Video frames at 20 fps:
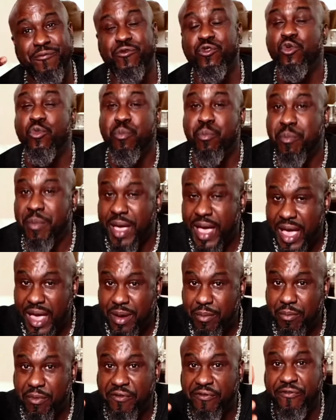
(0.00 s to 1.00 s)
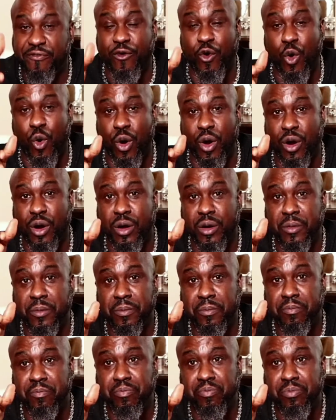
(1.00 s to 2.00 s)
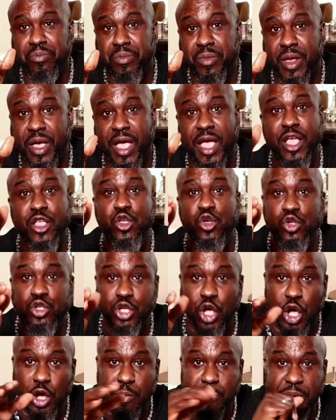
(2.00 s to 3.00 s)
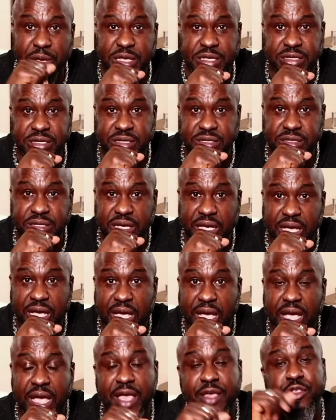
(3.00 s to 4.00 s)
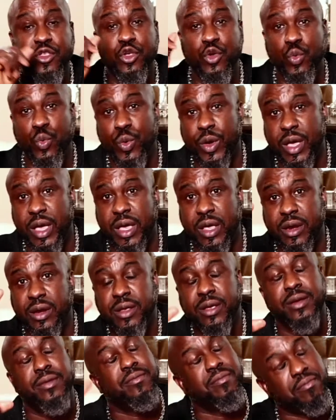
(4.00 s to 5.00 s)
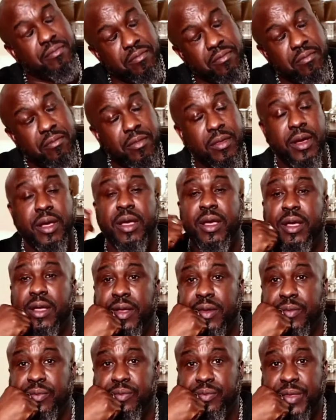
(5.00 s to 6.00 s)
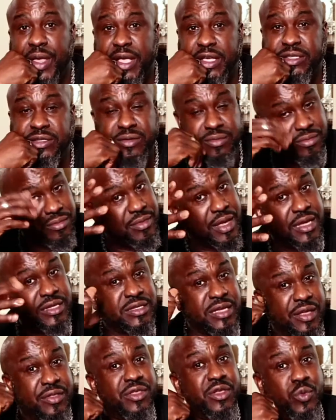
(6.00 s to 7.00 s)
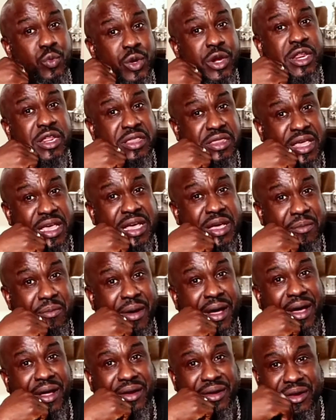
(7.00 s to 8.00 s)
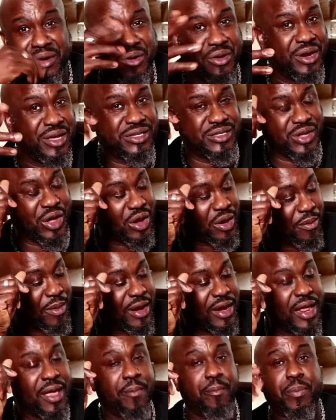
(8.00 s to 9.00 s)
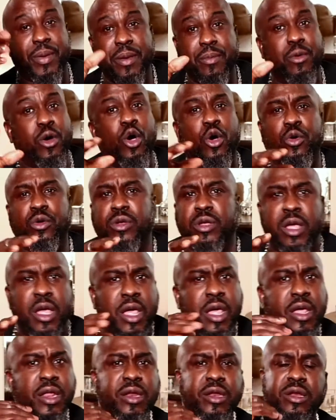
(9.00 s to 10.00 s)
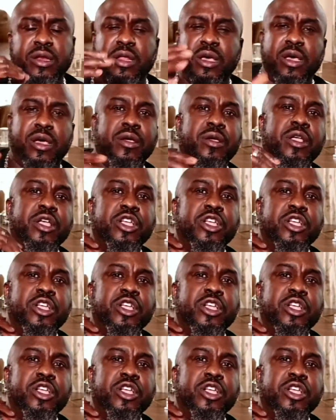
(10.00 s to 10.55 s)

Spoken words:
you met before and you talk business and you went, that's something we need to think about. Let's talk about that. People, look,